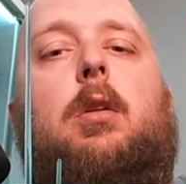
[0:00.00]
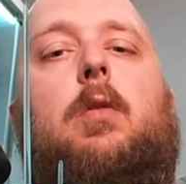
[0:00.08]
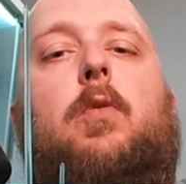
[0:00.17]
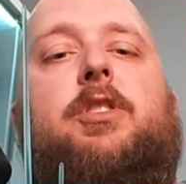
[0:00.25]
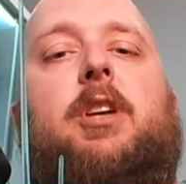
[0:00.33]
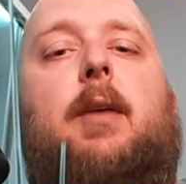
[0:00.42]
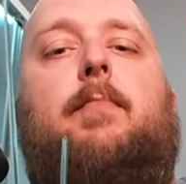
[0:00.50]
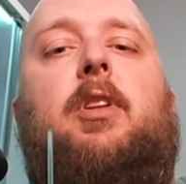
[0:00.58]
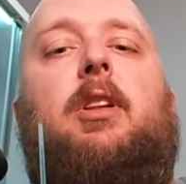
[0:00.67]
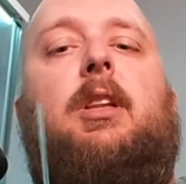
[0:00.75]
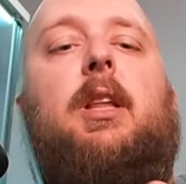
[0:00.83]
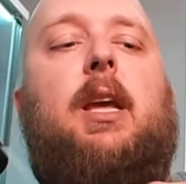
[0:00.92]
which I
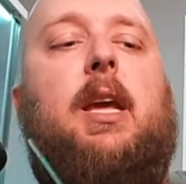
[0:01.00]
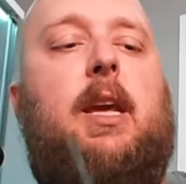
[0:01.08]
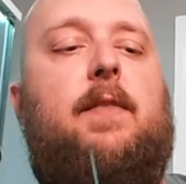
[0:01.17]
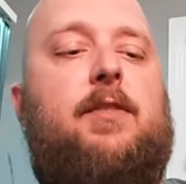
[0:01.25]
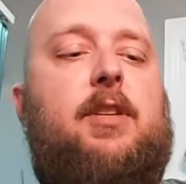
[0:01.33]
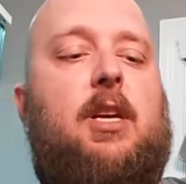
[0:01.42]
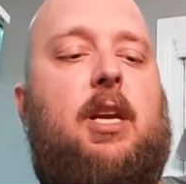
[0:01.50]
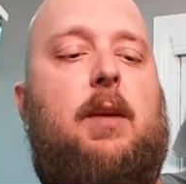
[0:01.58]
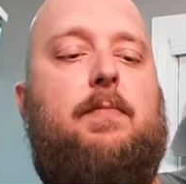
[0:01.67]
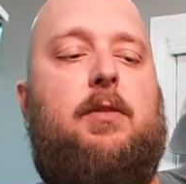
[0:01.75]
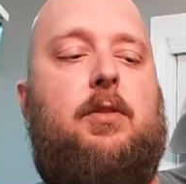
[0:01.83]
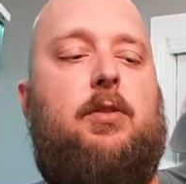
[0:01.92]
believe she
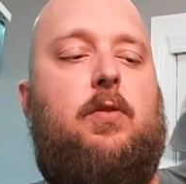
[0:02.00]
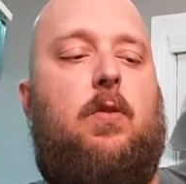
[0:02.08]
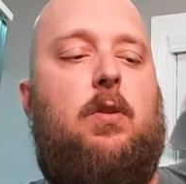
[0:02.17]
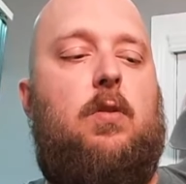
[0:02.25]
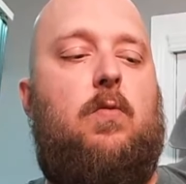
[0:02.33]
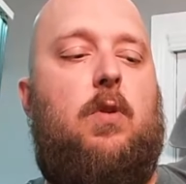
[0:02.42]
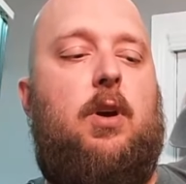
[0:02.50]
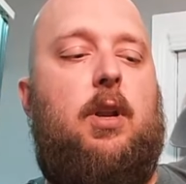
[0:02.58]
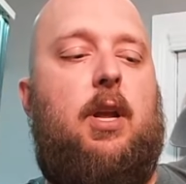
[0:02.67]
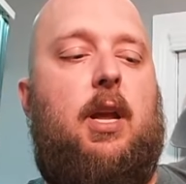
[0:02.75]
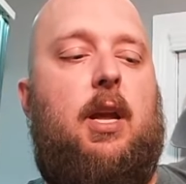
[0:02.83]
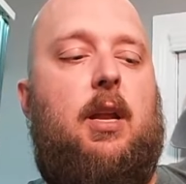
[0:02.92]
keeps the shorter one
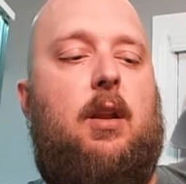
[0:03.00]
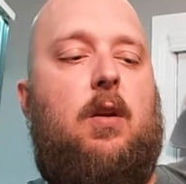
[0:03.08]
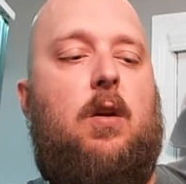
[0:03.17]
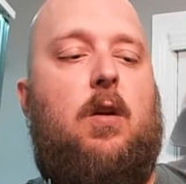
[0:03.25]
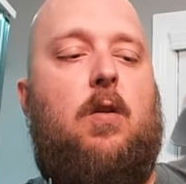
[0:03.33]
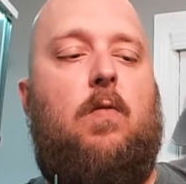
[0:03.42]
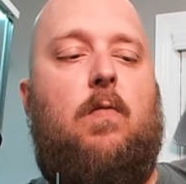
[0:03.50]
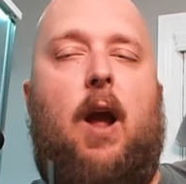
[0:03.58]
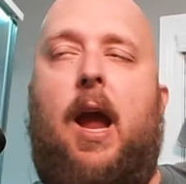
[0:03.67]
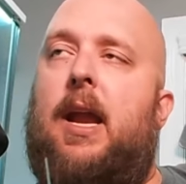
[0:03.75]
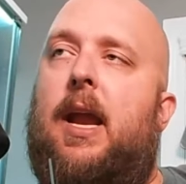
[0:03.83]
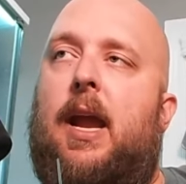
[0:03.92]
in her
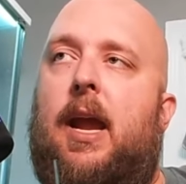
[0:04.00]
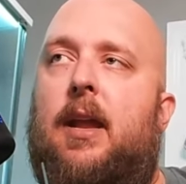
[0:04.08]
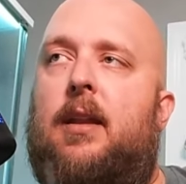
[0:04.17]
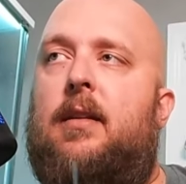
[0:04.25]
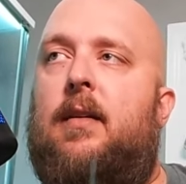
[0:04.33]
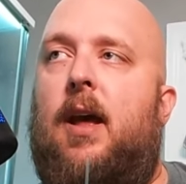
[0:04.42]
right hand.